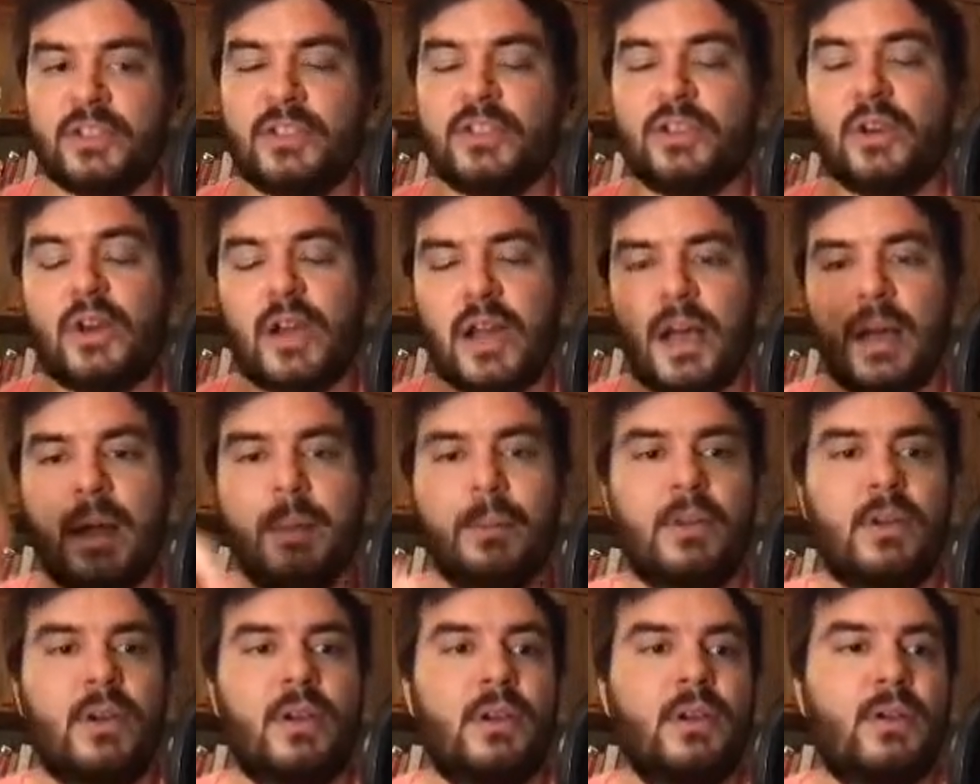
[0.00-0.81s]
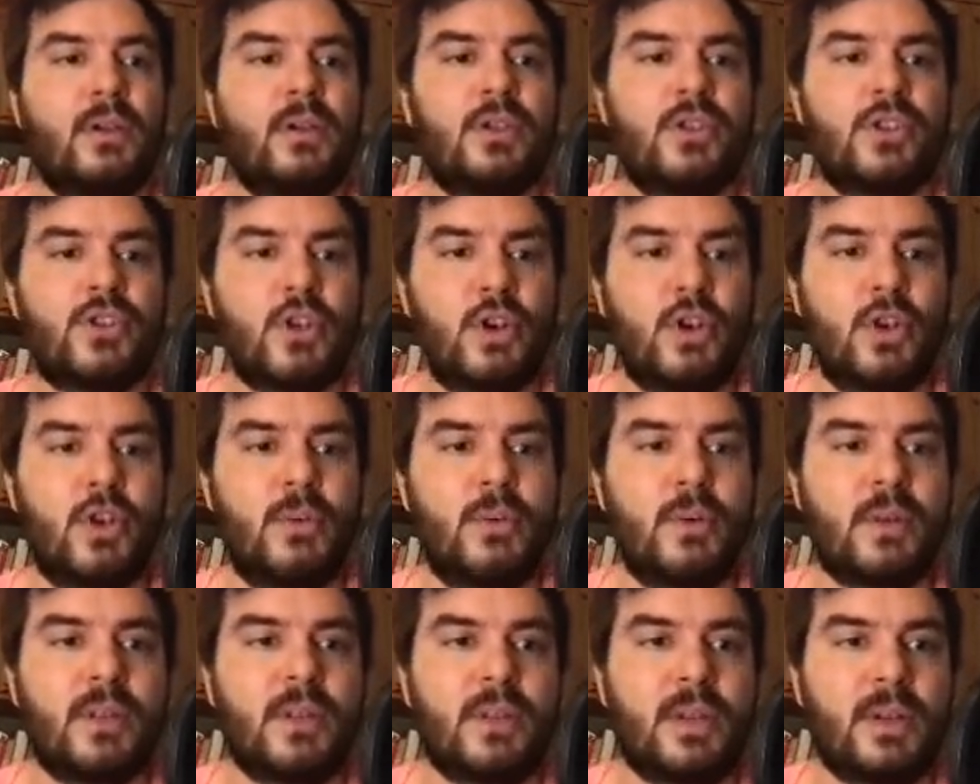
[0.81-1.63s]
So I'm going to show you
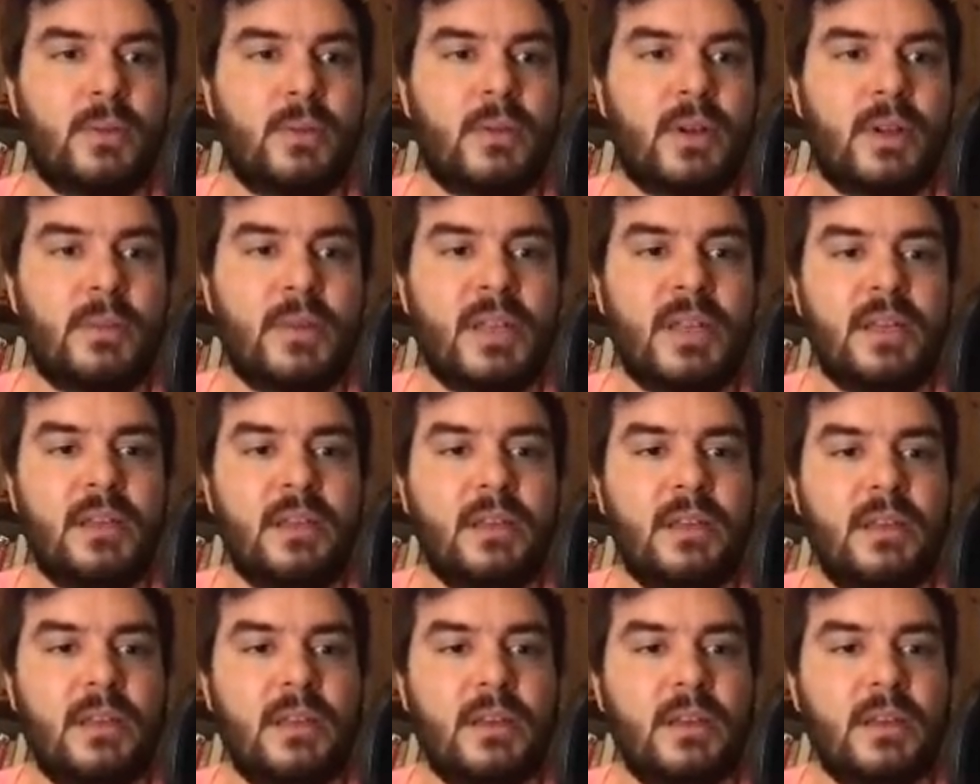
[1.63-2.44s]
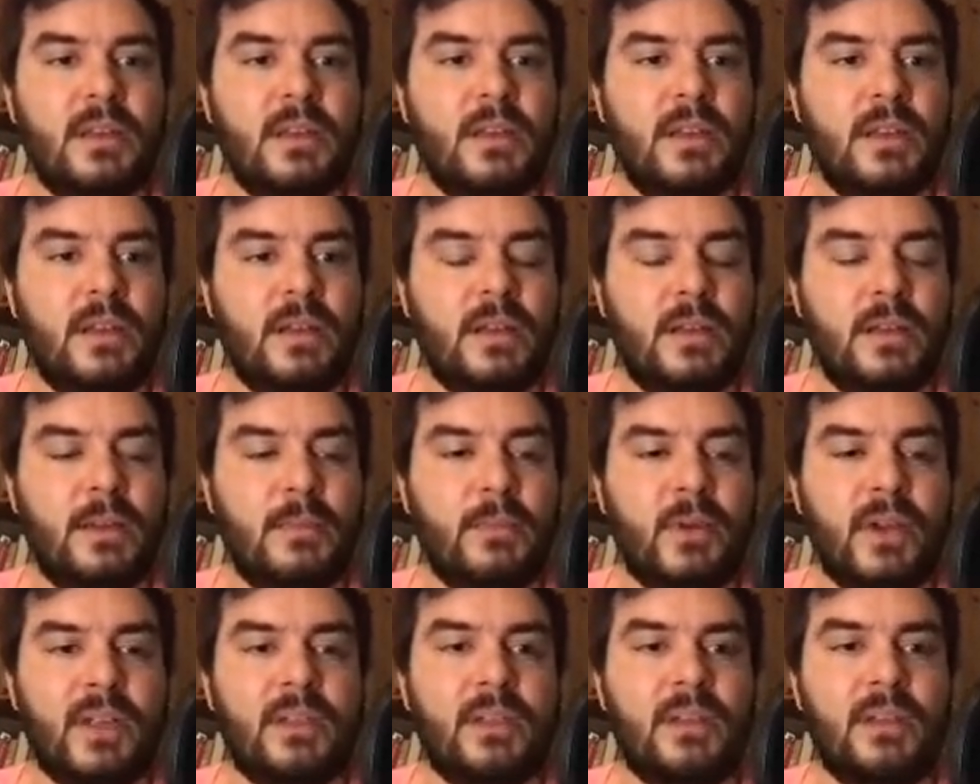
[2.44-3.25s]
what I, what I mean here in a
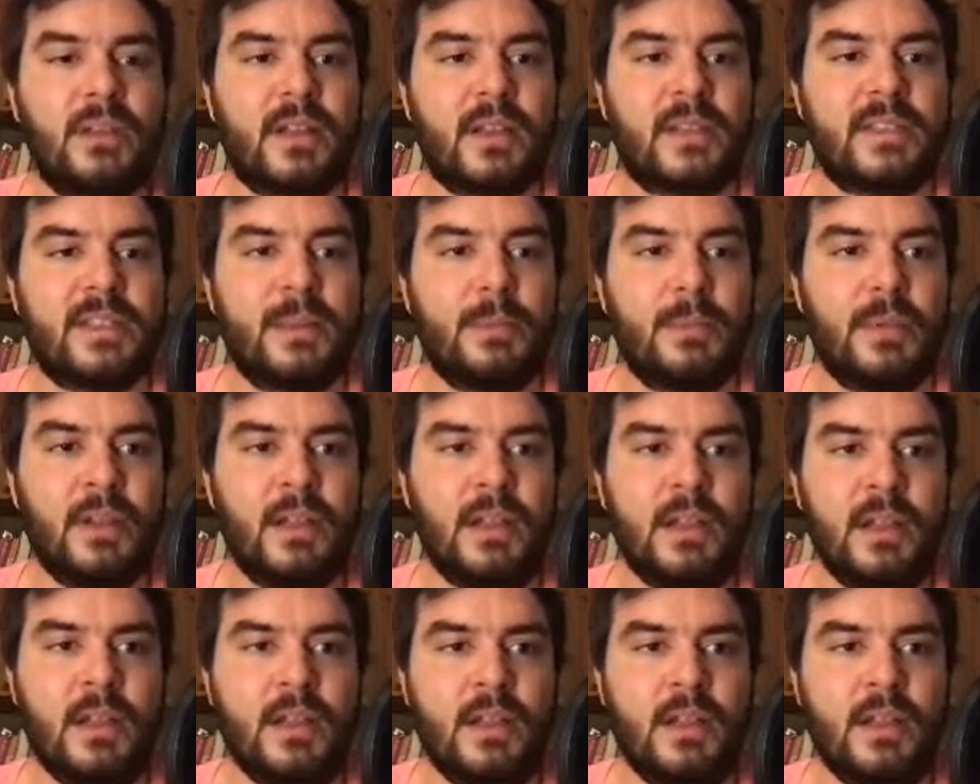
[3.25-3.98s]
practical example.